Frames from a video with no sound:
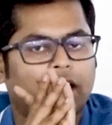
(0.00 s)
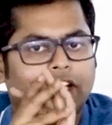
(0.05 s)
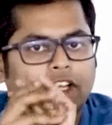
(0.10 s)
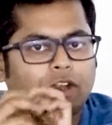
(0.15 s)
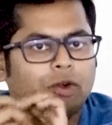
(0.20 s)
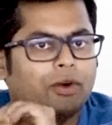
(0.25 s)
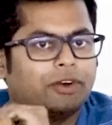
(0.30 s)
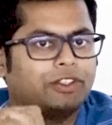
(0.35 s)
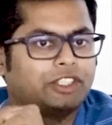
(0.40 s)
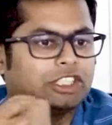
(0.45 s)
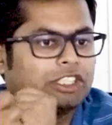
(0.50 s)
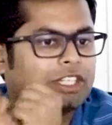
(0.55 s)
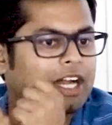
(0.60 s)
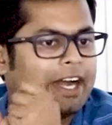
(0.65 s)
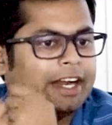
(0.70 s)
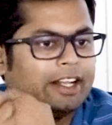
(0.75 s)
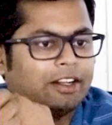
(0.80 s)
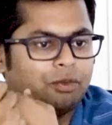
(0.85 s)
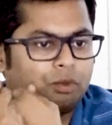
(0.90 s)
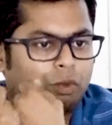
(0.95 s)
you're just
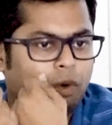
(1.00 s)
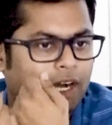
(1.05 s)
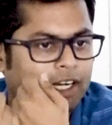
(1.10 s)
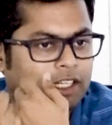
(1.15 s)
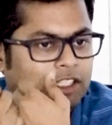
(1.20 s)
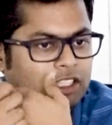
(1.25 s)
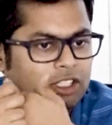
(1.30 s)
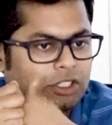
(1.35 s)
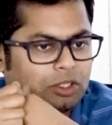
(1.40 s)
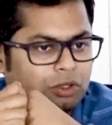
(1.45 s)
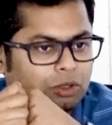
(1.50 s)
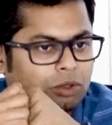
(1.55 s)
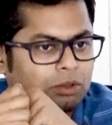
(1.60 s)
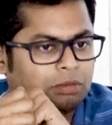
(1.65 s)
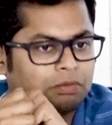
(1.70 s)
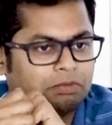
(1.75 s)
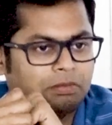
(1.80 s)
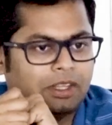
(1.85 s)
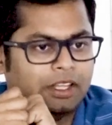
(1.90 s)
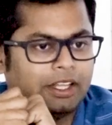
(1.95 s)
adding 1
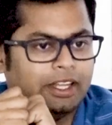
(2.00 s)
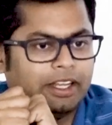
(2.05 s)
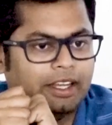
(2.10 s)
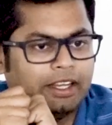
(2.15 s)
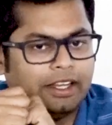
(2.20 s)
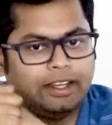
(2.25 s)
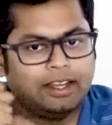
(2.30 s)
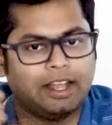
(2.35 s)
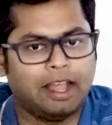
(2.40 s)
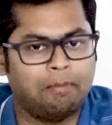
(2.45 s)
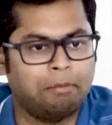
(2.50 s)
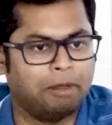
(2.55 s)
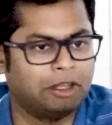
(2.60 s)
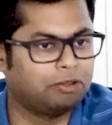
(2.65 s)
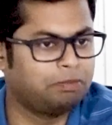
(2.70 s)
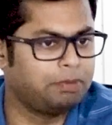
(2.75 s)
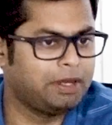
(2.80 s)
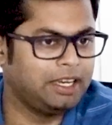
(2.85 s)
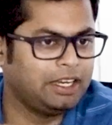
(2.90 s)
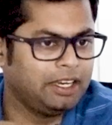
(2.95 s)
to the
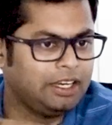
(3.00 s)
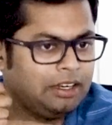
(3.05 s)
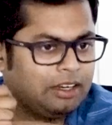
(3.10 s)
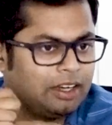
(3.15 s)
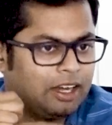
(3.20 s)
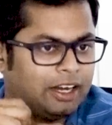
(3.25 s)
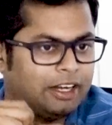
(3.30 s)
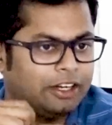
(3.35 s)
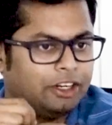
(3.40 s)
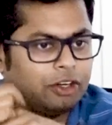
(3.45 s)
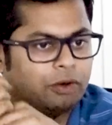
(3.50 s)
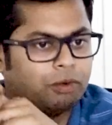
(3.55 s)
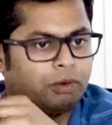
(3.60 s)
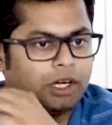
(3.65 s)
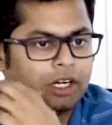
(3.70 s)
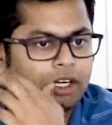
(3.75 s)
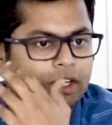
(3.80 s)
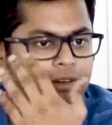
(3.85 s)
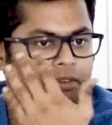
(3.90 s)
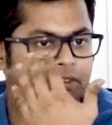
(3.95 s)
MSB and you
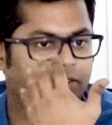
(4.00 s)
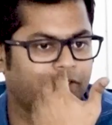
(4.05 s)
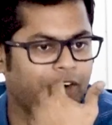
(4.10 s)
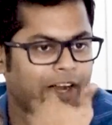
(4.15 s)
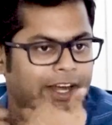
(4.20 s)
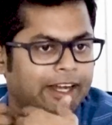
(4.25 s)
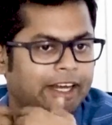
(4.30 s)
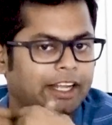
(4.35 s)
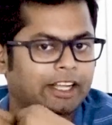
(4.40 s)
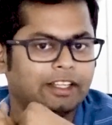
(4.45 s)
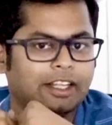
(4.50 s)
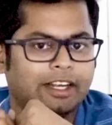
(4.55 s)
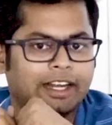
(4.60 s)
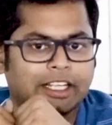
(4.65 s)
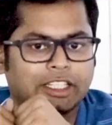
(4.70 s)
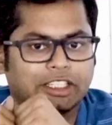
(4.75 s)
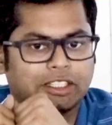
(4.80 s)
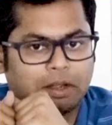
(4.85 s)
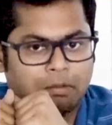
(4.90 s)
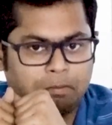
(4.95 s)
were finding the
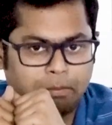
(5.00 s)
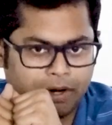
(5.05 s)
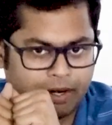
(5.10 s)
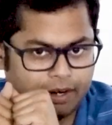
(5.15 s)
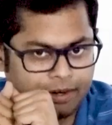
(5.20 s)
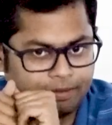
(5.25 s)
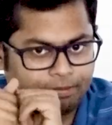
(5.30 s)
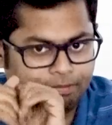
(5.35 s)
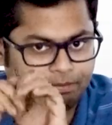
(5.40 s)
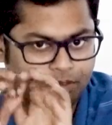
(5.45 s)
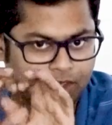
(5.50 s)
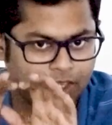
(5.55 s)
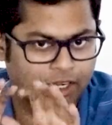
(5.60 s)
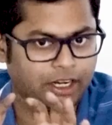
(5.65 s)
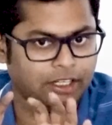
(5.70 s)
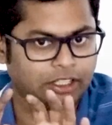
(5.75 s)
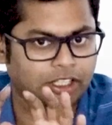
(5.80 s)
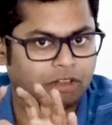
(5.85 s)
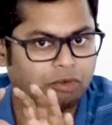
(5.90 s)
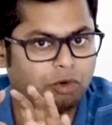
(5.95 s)
next number,
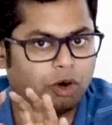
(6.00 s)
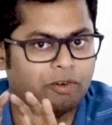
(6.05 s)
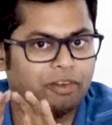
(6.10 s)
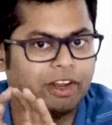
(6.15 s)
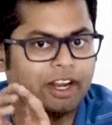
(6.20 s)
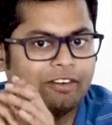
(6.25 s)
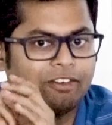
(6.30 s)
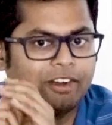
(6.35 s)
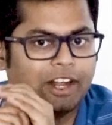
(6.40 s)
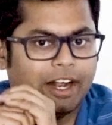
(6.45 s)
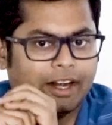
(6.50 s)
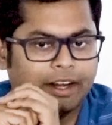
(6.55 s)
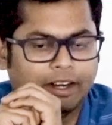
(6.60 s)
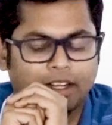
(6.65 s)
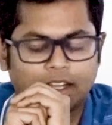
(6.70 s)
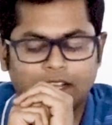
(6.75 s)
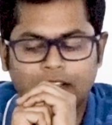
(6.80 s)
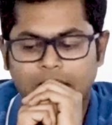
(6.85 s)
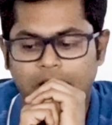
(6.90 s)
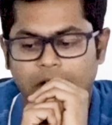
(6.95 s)
correct? That's what we have done.
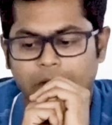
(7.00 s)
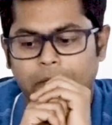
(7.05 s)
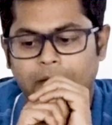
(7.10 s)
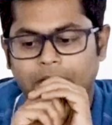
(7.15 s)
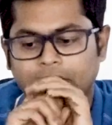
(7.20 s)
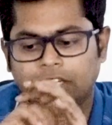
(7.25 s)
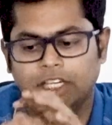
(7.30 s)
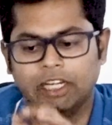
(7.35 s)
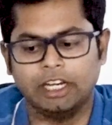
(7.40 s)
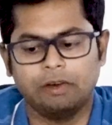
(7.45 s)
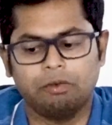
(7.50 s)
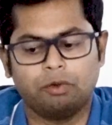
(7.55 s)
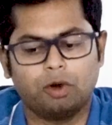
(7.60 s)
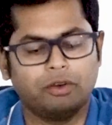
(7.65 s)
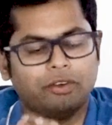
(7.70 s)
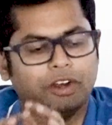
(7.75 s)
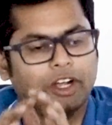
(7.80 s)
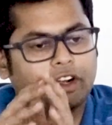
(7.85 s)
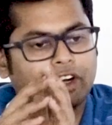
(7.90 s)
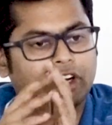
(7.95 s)
But here
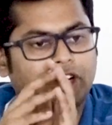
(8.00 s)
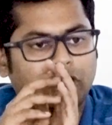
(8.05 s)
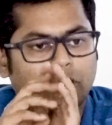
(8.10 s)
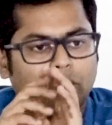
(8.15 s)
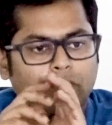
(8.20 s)
what we are going to